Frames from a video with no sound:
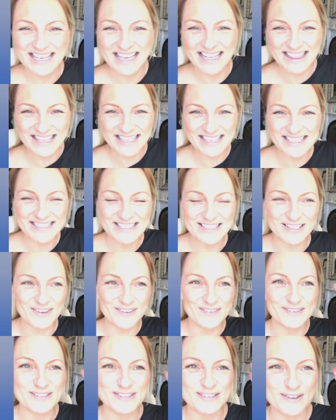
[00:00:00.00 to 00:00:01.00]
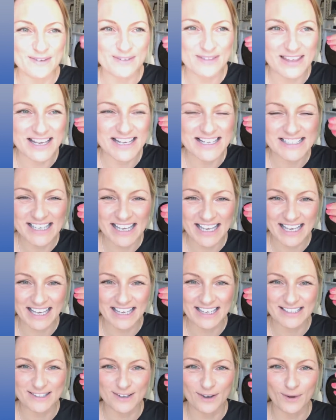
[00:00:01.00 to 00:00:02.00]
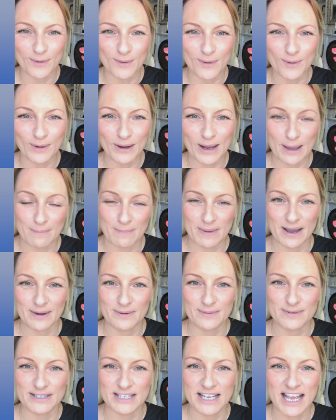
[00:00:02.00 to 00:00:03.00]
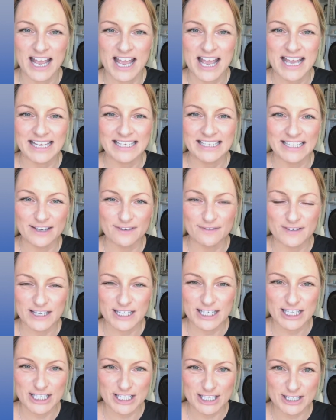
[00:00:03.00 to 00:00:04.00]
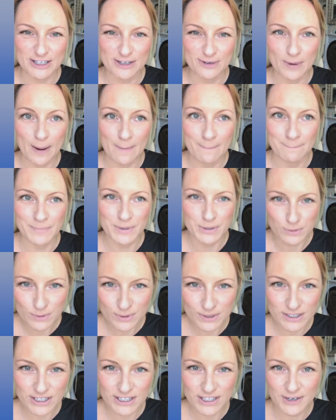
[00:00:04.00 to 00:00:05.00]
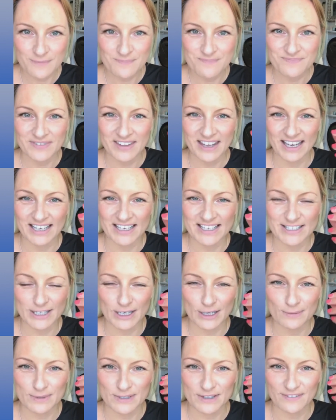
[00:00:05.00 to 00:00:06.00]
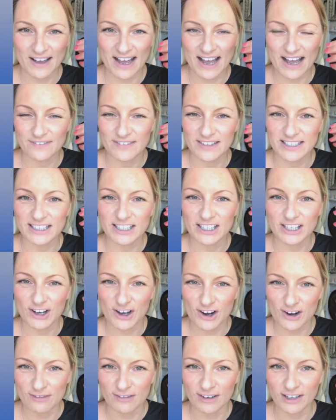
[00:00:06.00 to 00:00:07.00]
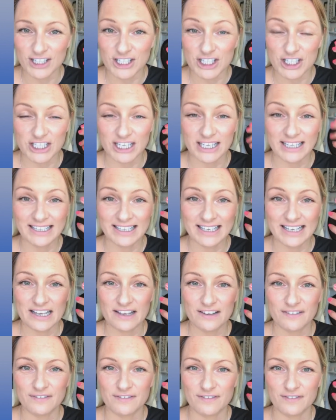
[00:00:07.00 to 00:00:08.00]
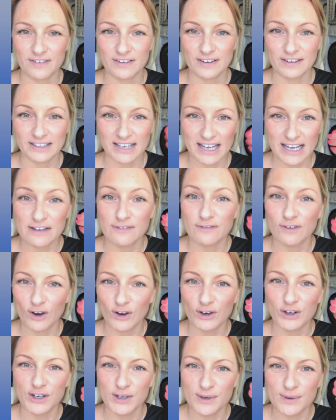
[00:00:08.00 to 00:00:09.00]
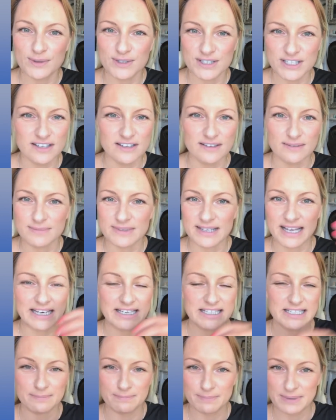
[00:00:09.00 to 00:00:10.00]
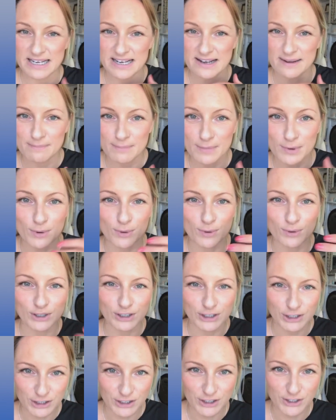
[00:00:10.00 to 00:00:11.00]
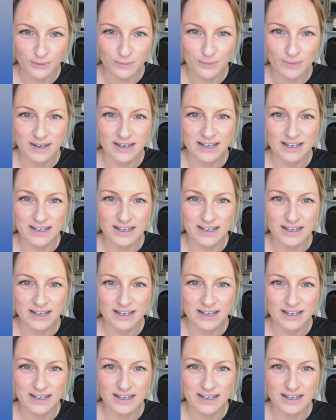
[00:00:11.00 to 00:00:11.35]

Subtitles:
And so this is all about giving you a boost in terms of having the courage to live life on your terms and to be more you.